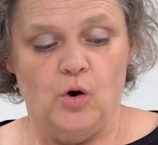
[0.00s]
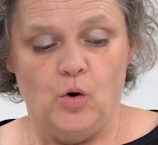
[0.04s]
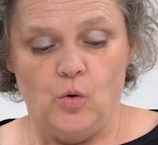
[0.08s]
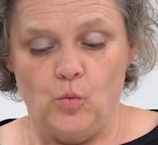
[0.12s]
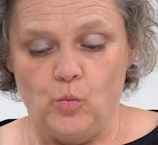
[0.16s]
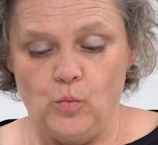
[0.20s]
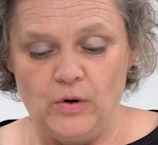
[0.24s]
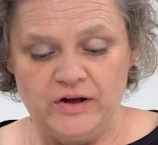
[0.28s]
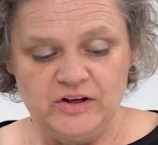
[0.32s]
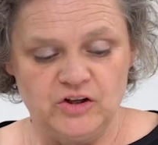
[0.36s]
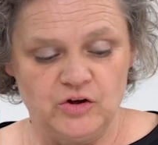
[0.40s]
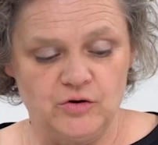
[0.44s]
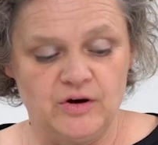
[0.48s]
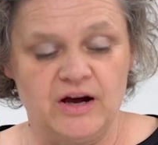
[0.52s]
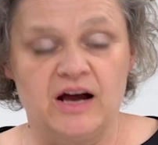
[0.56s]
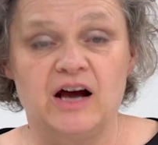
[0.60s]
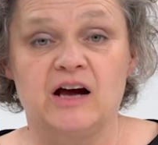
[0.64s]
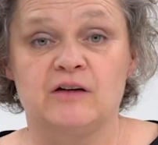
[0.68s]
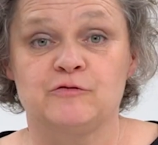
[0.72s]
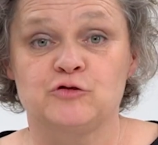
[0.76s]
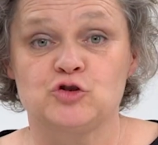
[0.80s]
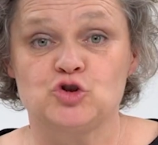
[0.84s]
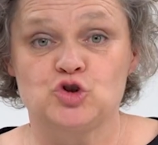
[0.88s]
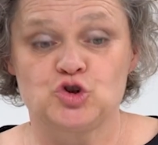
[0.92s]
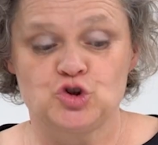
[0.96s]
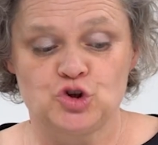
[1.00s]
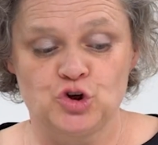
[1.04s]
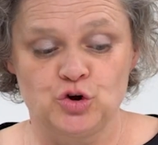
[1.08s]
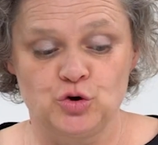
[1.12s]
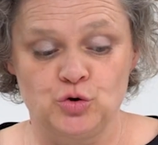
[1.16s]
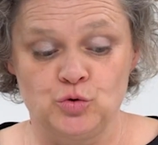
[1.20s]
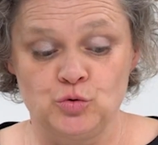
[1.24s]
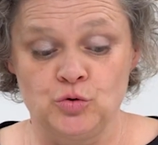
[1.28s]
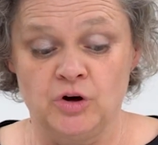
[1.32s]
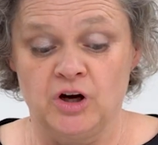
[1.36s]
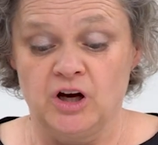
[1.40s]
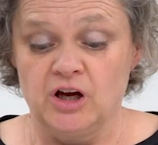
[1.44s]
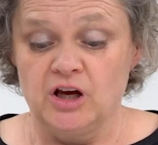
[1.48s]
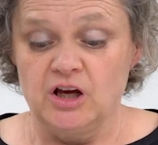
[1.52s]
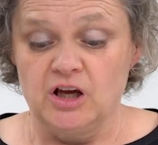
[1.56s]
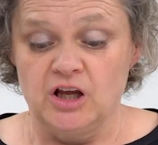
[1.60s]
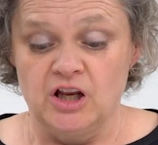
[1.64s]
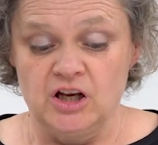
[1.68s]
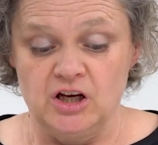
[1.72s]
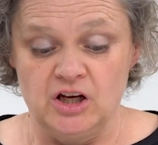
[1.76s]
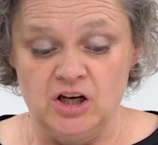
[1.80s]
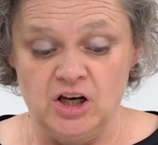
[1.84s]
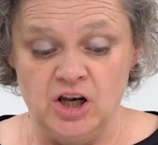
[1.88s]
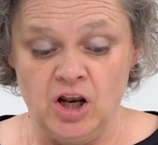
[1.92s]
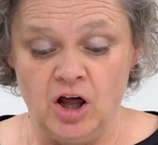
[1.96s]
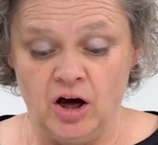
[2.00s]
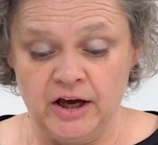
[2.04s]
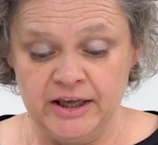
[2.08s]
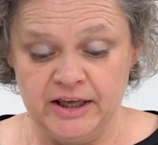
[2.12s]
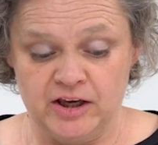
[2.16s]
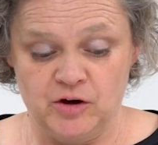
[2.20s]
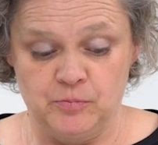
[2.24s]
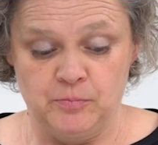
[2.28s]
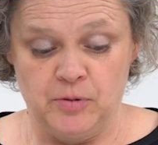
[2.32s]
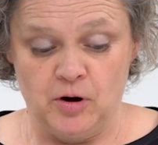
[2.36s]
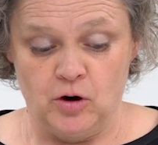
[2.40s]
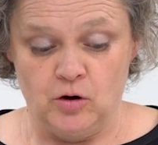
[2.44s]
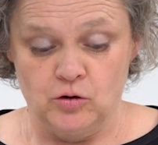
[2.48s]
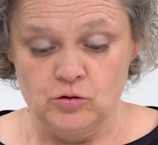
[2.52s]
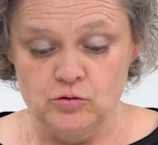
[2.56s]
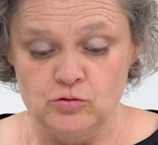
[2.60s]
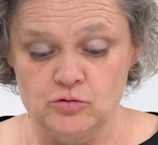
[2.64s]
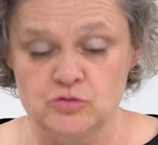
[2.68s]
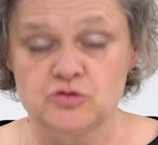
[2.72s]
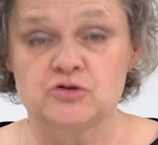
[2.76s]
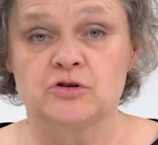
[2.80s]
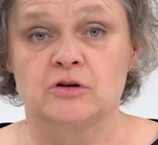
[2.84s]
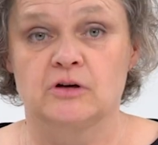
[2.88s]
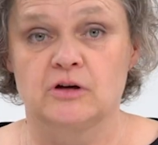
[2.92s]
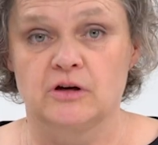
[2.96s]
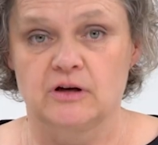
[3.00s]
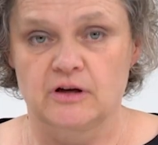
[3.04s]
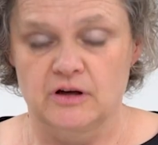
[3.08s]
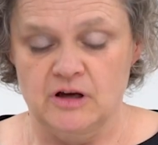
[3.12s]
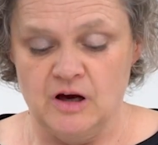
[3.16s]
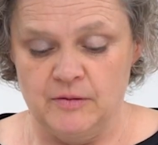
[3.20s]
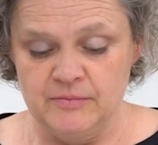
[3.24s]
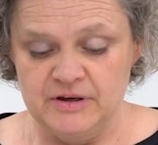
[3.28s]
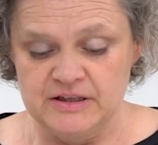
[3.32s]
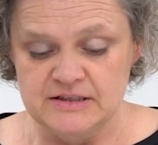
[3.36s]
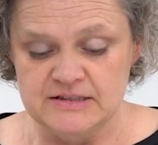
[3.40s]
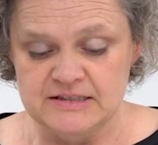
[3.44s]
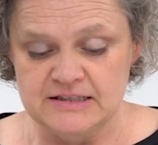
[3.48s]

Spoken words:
When you have two like poles coming